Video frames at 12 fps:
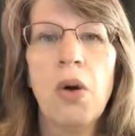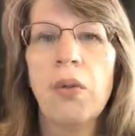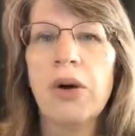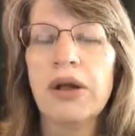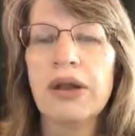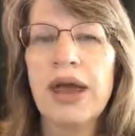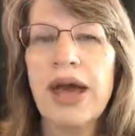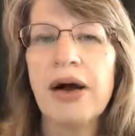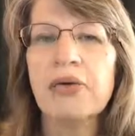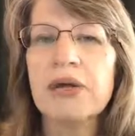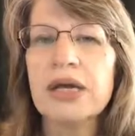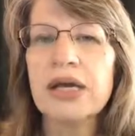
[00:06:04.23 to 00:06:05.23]
Well,
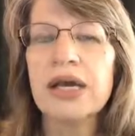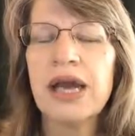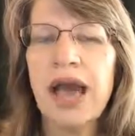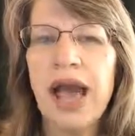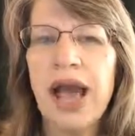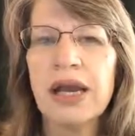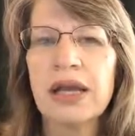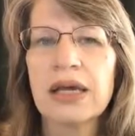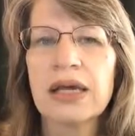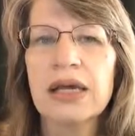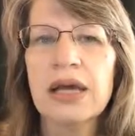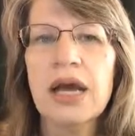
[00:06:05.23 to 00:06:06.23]
now Nikki
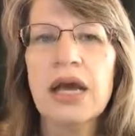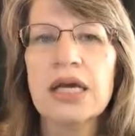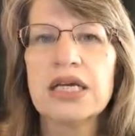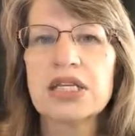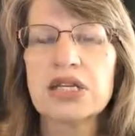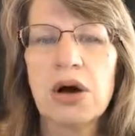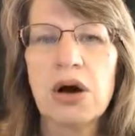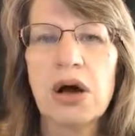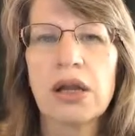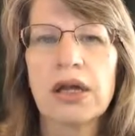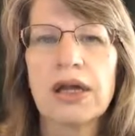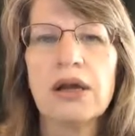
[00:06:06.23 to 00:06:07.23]
Haley is
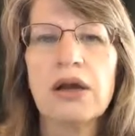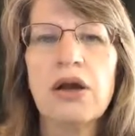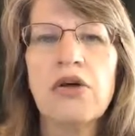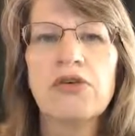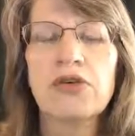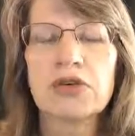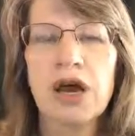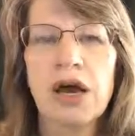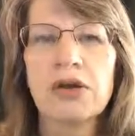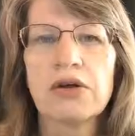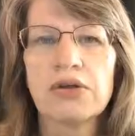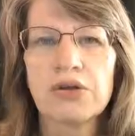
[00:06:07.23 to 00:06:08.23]
calling for
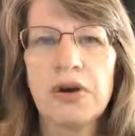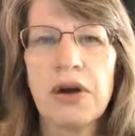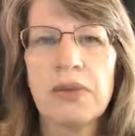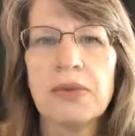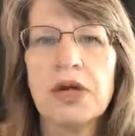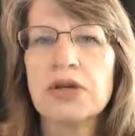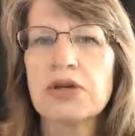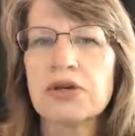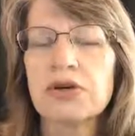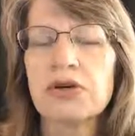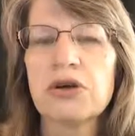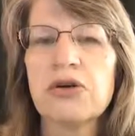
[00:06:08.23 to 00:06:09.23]
Donald Trump to
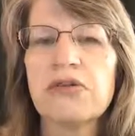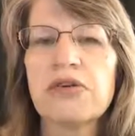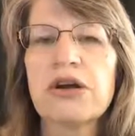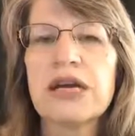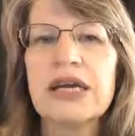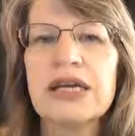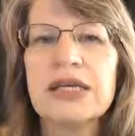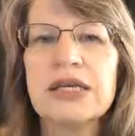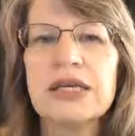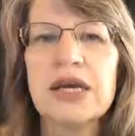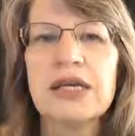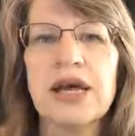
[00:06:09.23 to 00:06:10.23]
turn over
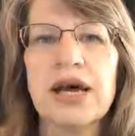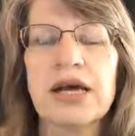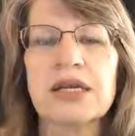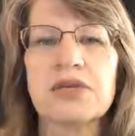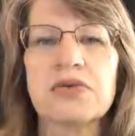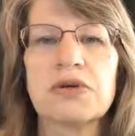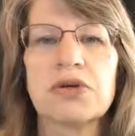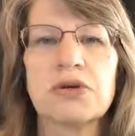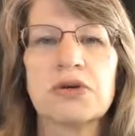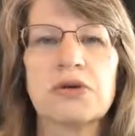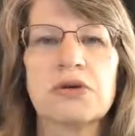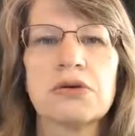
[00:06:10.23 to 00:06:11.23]
his tax
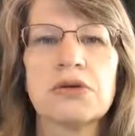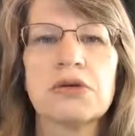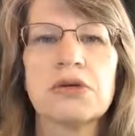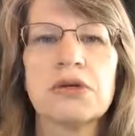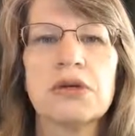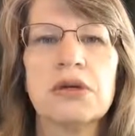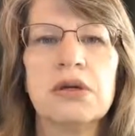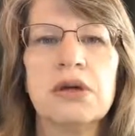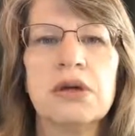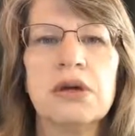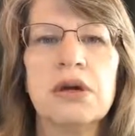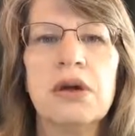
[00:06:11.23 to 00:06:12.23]
returns.
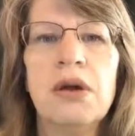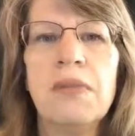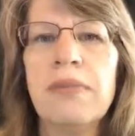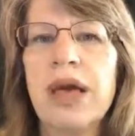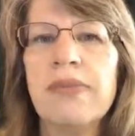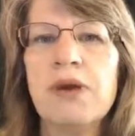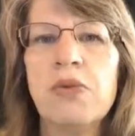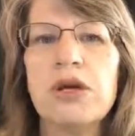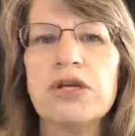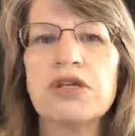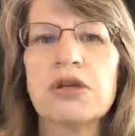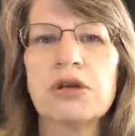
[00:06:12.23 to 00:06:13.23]
Maybe
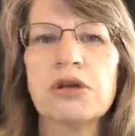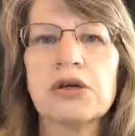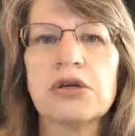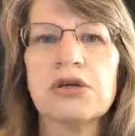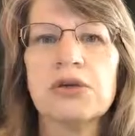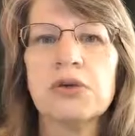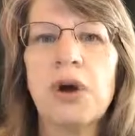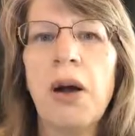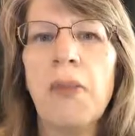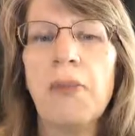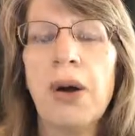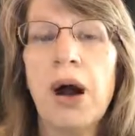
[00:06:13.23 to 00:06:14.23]
we should look to
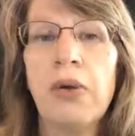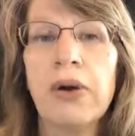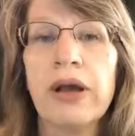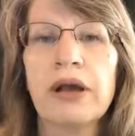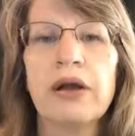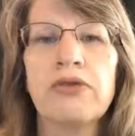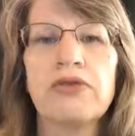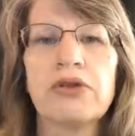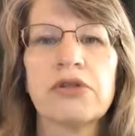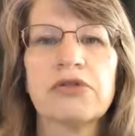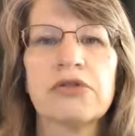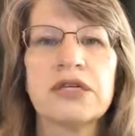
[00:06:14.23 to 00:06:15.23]
Boeing for
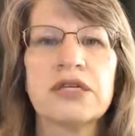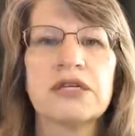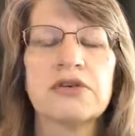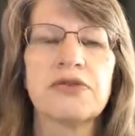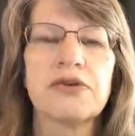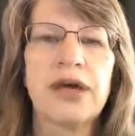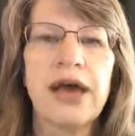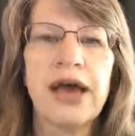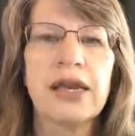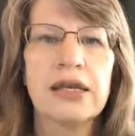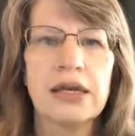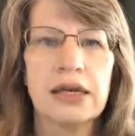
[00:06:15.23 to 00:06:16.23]
the reason for
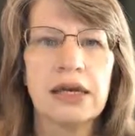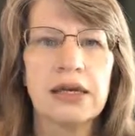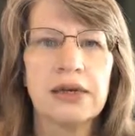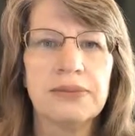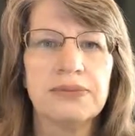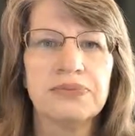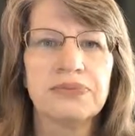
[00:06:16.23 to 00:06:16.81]
that, Nikki.